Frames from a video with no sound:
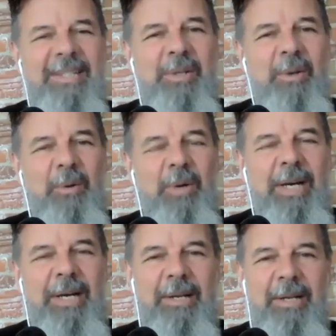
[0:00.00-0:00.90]
So,
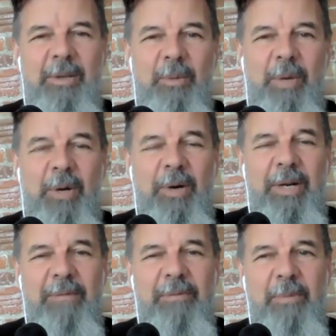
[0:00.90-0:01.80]
uh, you're
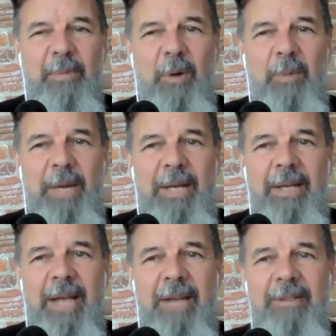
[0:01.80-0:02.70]
recording from home, I
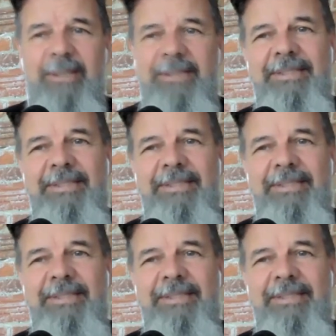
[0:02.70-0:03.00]
gather?